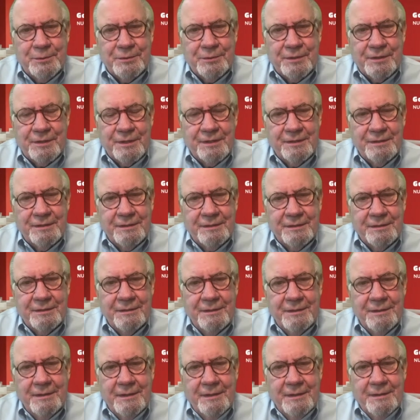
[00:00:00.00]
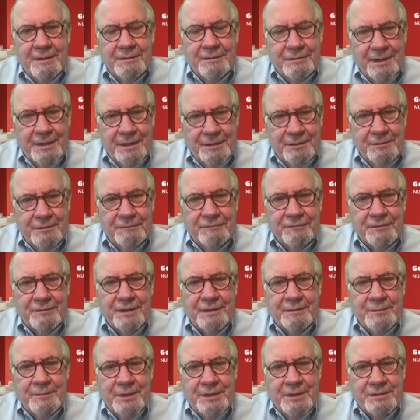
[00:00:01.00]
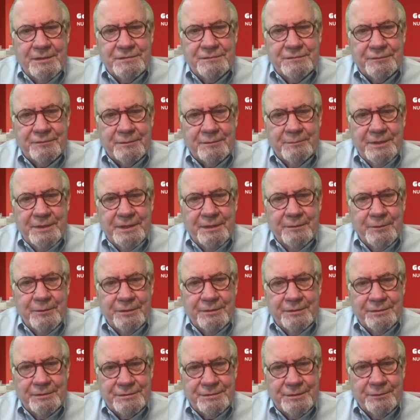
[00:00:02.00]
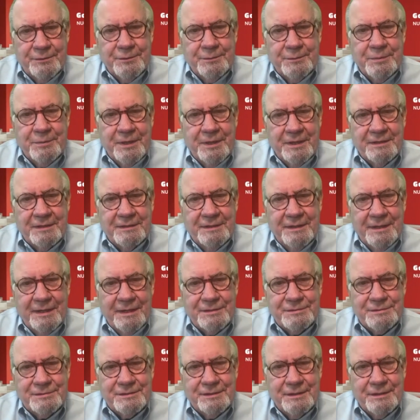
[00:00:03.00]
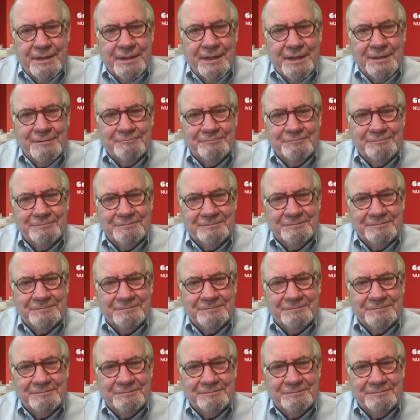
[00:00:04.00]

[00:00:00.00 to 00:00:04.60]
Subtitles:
Park, thank you very much for being with us on the podcast today.